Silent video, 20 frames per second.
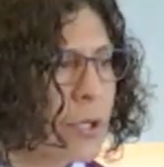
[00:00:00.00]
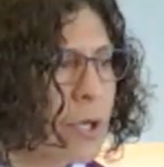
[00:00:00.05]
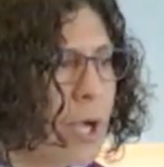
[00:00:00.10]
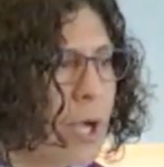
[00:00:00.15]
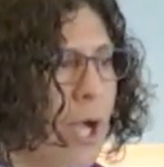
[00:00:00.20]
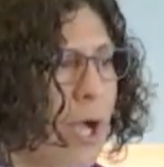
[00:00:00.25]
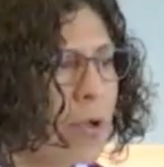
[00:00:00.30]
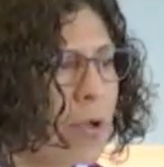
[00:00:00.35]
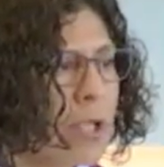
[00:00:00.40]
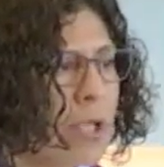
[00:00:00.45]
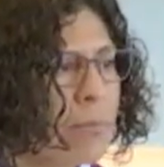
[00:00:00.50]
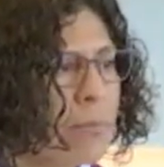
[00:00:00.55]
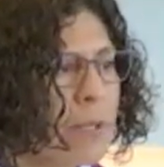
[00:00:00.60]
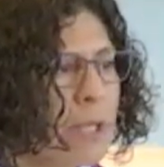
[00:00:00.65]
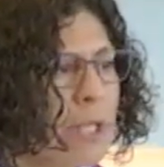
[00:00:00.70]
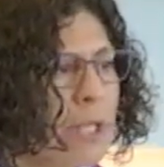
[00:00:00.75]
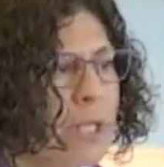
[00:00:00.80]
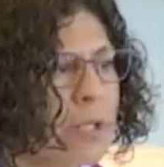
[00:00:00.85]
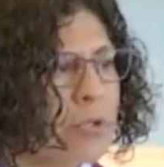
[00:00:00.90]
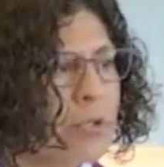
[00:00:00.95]
How can
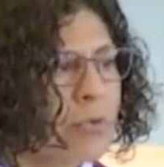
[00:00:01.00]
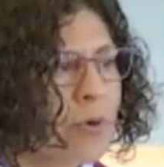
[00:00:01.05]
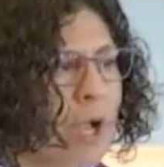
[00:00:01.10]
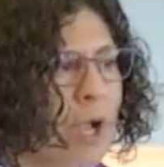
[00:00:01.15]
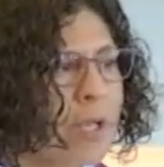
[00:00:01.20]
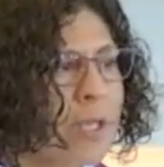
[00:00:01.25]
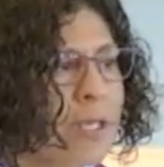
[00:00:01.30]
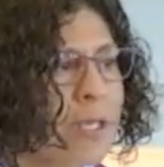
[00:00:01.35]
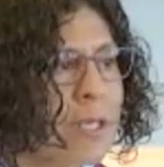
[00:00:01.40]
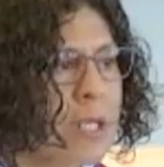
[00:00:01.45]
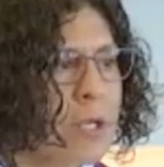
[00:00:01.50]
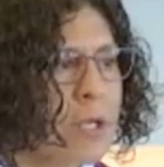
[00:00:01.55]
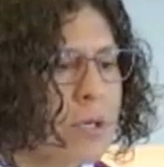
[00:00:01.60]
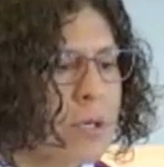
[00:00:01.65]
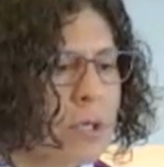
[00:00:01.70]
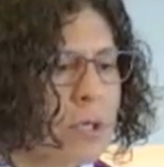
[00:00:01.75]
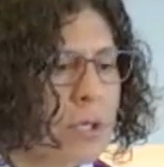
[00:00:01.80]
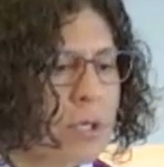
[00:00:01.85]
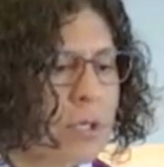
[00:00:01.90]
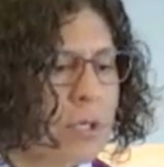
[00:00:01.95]
we draw
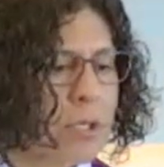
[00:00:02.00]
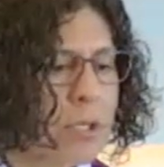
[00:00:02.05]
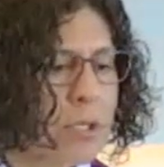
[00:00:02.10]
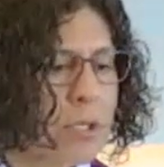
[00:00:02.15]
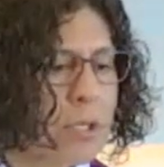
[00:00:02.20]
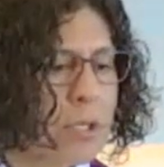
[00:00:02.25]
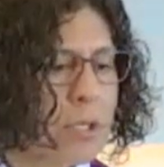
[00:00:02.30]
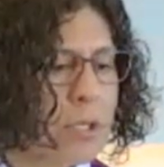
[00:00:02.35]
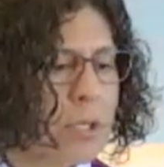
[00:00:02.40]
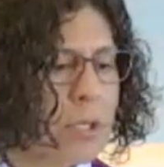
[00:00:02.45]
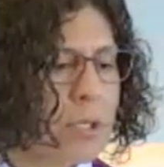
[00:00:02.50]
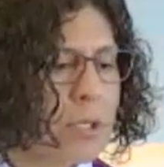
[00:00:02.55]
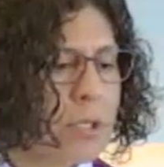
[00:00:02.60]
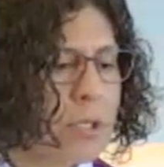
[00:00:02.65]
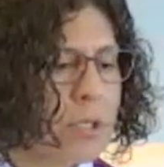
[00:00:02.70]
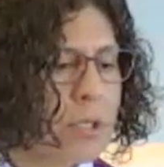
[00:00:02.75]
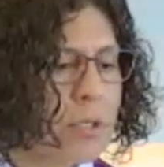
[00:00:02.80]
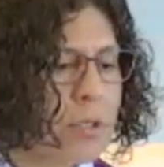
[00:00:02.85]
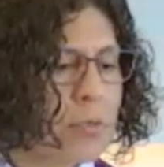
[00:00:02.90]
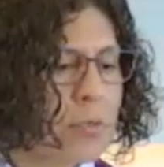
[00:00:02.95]
near?
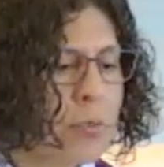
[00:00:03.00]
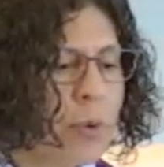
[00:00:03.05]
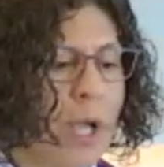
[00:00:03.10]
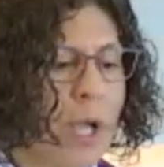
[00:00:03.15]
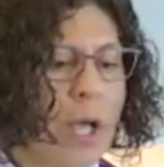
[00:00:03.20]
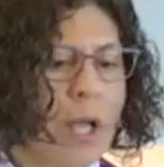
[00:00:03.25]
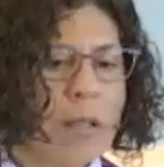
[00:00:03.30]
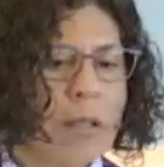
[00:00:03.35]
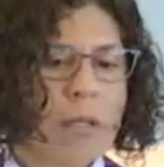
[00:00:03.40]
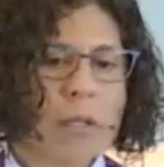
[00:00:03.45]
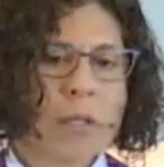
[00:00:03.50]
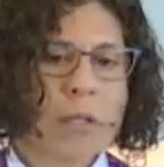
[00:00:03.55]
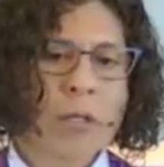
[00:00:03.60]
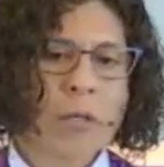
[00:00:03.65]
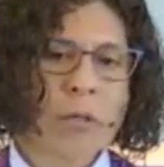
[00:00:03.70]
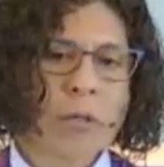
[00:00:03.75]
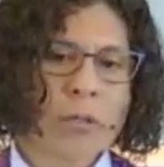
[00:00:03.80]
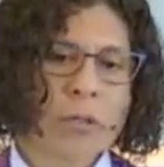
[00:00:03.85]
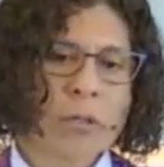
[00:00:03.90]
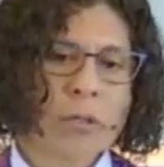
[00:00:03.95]
Dwell a
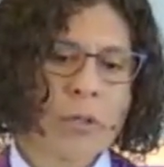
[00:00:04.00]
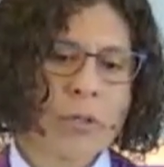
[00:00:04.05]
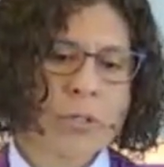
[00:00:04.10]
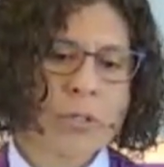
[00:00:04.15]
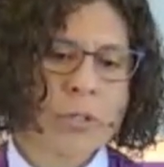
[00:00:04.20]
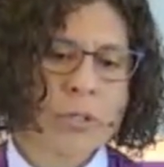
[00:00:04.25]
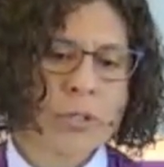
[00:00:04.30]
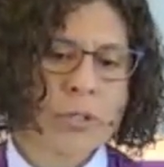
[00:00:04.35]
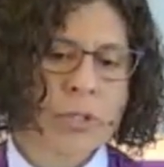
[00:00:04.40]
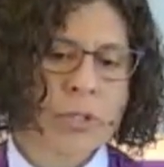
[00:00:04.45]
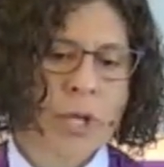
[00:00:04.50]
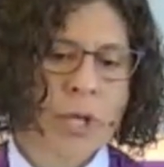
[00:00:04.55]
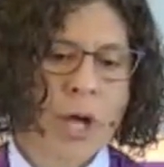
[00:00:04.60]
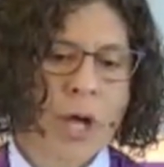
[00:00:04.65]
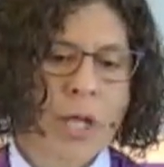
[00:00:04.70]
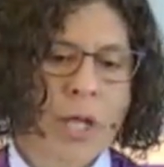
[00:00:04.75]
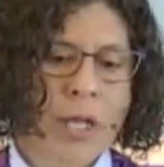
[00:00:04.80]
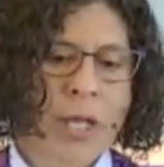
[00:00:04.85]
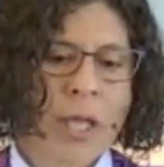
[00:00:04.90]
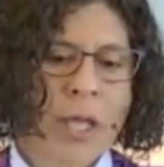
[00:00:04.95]
little closer to
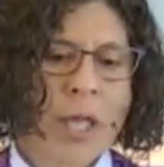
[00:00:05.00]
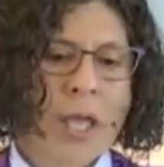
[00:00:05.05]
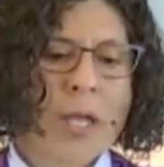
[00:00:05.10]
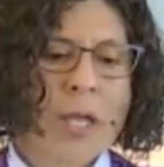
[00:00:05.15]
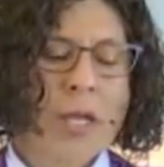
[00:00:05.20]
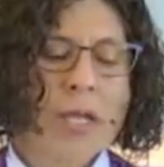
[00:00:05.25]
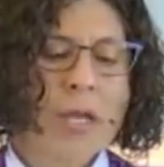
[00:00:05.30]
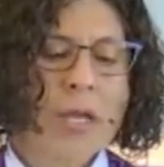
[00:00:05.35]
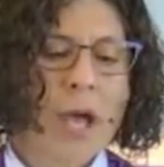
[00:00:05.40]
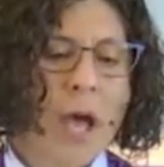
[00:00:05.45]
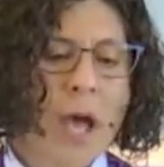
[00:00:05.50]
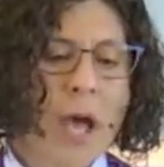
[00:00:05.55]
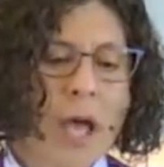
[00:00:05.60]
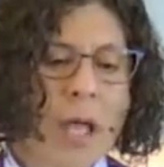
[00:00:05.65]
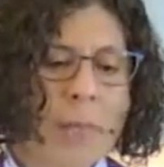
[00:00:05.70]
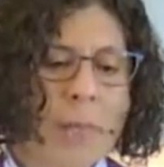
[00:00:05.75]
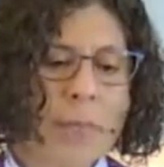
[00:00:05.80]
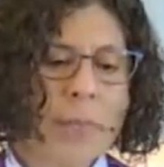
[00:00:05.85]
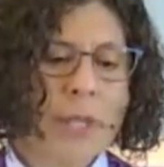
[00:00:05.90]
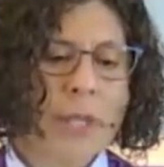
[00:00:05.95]
God.
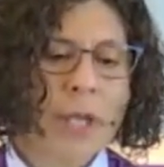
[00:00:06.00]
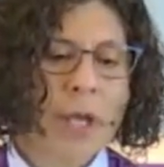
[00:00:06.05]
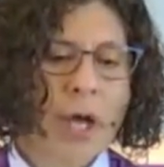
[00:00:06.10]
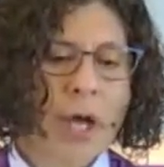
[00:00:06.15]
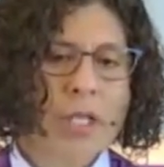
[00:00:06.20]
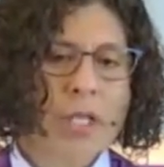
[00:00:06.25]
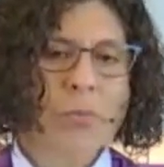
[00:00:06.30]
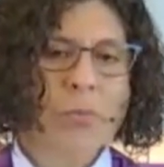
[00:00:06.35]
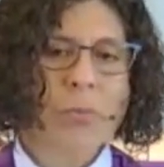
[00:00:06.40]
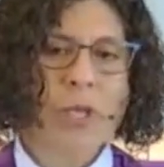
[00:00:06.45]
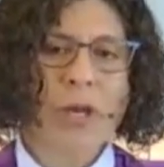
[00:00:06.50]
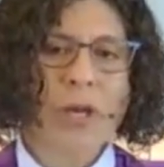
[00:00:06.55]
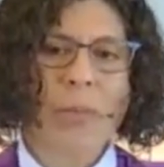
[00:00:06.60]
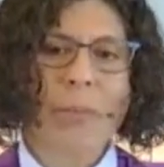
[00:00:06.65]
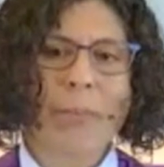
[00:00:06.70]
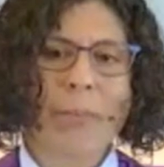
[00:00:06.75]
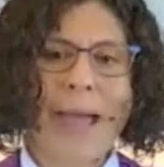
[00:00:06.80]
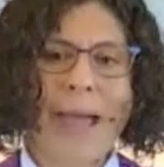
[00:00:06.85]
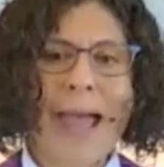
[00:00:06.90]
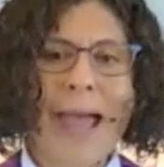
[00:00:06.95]
Not because we are
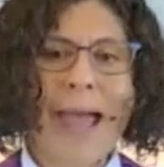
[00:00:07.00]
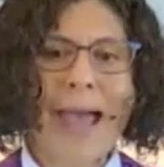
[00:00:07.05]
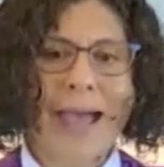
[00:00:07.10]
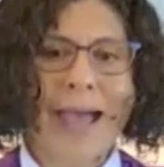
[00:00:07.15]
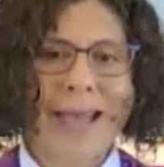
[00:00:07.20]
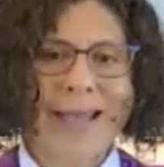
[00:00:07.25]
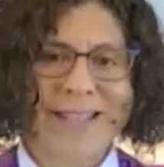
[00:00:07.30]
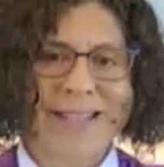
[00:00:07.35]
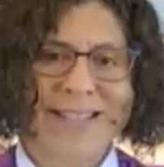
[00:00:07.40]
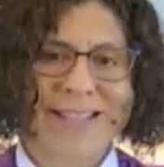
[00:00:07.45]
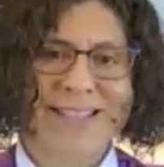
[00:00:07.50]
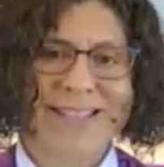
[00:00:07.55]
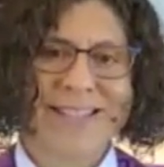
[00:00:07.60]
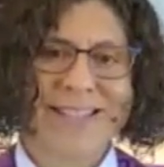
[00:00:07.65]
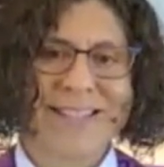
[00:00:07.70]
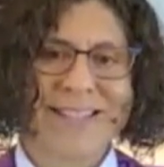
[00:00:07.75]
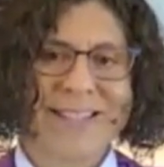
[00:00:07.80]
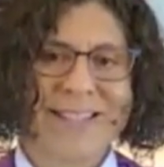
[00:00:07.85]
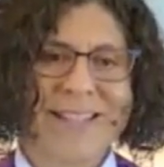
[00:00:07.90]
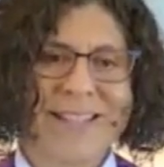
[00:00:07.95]
bad,
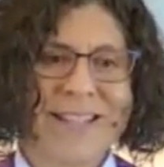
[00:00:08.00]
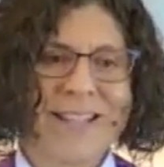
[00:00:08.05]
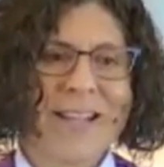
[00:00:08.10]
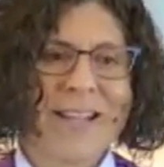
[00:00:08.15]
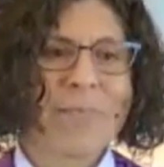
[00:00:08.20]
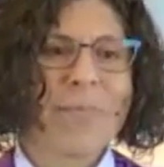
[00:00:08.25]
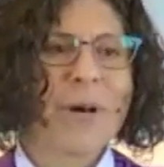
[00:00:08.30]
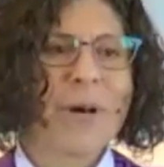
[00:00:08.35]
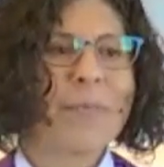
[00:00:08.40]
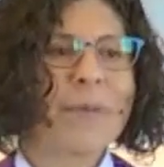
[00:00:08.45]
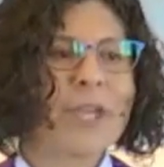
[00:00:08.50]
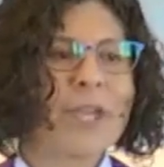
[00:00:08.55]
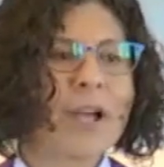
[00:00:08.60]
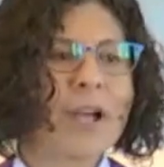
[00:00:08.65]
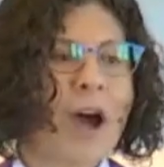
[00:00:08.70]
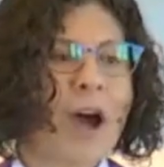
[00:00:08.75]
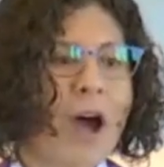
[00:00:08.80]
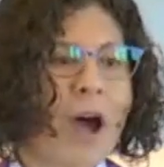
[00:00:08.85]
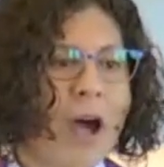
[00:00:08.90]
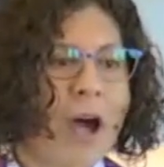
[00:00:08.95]
but
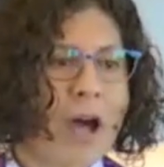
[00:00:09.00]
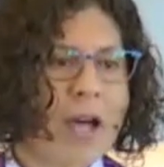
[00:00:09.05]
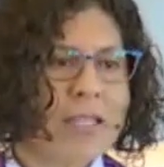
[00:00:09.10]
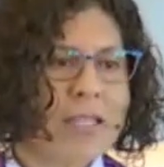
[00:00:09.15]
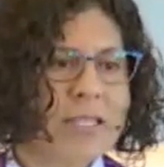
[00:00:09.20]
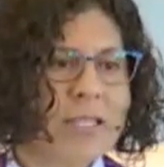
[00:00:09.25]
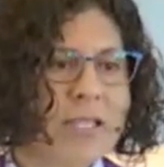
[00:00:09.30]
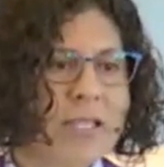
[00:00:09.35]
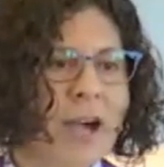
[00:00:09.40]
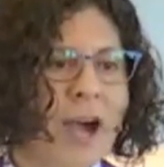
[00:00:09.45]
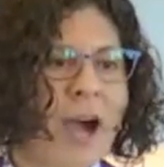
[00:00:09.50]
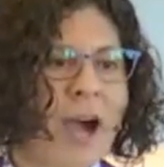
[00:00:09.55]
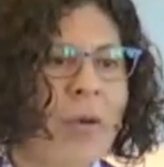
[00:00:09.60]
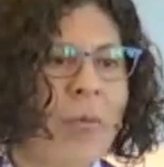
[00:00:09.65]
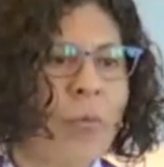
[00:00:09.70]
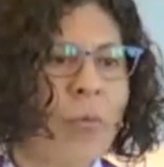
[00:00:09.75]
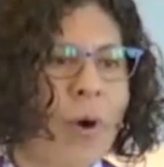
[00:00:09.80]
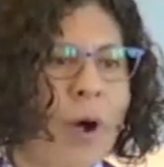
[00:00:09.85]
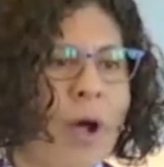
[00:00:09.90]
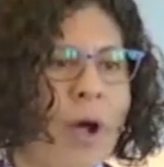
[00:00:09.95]
because
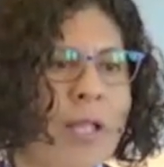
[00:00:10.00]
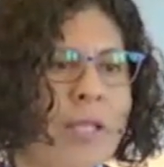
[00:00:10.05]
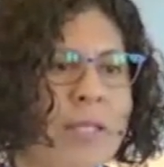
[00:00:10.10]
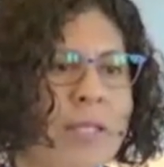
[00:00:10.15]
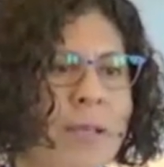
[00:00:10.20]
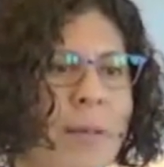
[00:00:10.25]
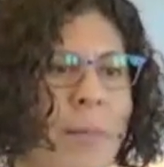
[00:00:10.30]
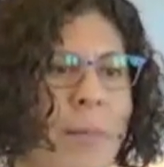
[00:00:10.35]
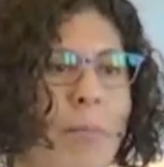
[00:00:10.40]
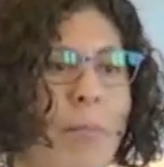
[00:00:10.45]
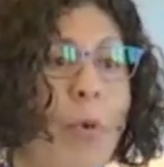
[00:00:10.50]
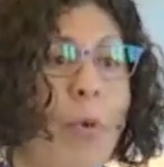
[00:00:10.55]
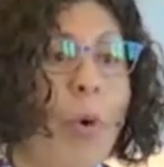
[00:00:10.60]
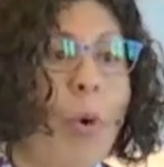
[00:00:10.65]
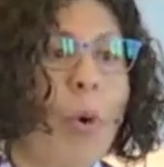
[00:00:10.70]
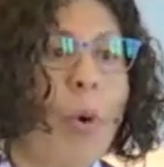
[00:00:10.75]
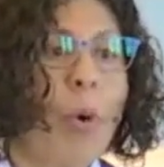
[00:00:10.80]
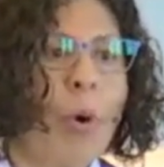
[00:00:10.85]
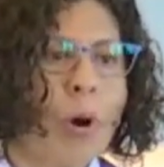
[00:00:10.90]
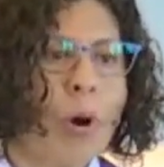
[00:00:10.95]
God wants
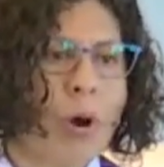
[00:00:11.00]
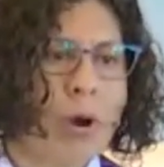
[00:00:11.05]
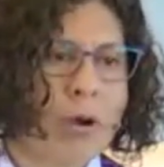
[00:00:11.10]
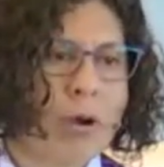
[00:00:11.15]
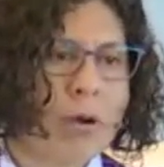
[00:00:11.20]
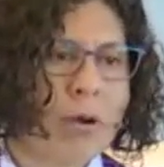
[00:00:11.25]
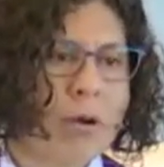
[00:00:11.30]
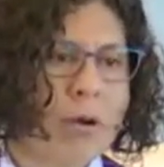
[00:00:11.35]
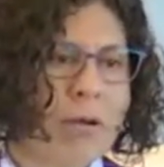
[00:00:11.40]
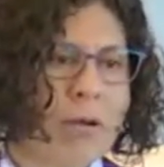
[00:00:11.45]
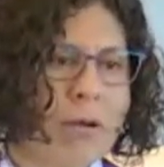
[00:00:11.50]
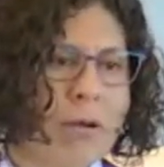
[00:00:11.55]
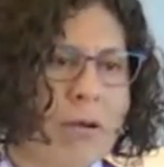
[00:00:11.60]
more